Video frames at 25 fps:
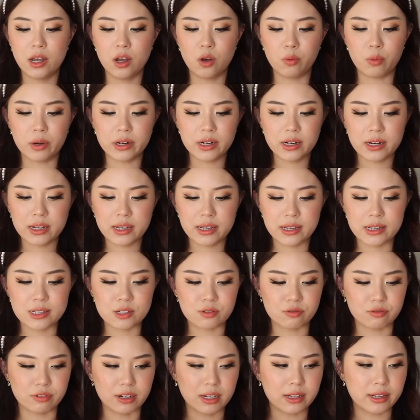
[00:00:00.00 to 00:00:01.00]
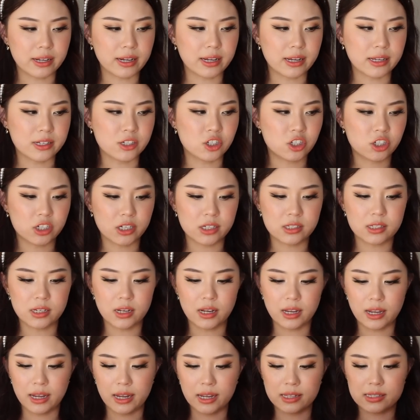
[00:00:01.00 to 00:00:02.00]
What it is really is just
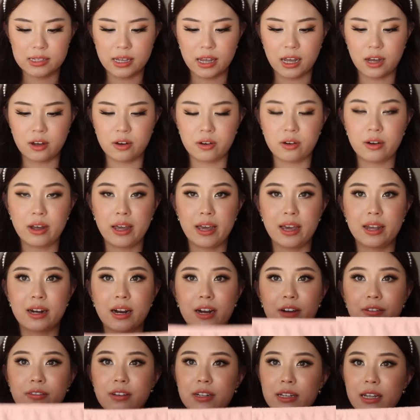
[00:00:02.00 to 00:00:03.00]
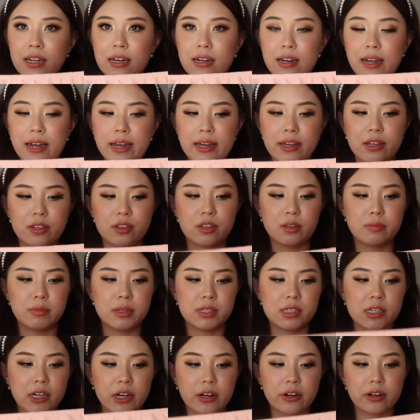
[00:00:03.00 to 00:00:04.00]
a hair towel. And I really like the
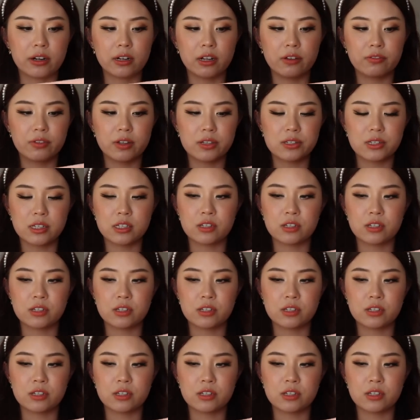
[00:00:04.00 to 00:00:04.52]
material of this.